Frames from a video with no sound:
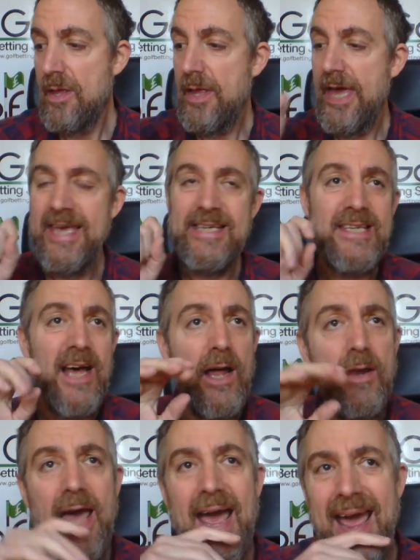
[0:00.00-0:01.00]
He's
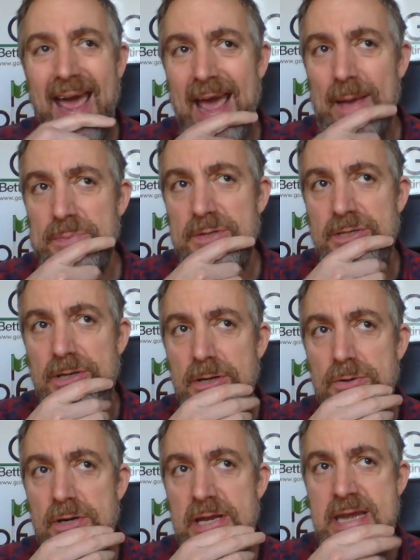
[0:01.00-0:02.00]
done
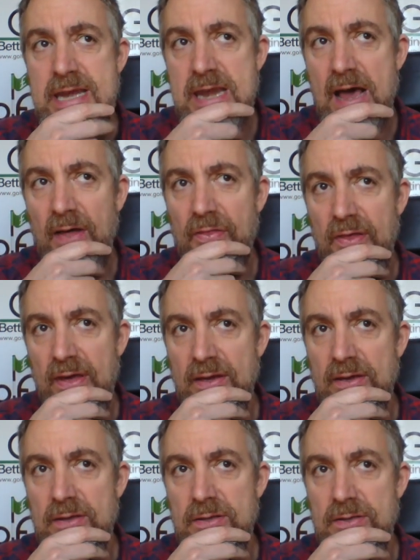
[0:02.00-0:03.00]
absolutely nothing
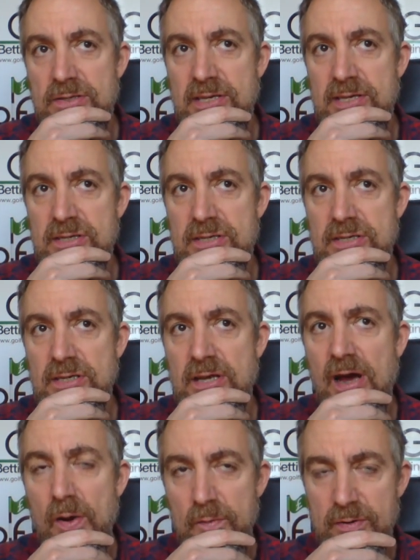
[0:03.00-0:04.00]
since
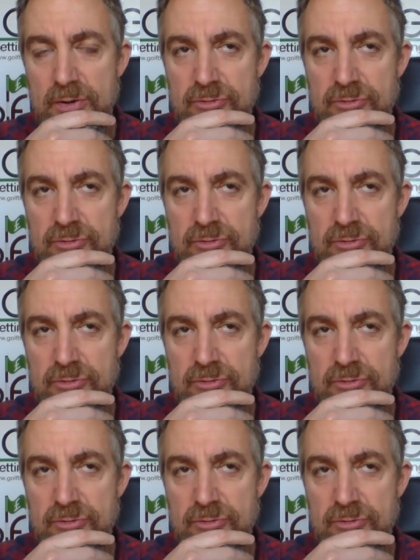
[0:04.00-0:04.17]
COVID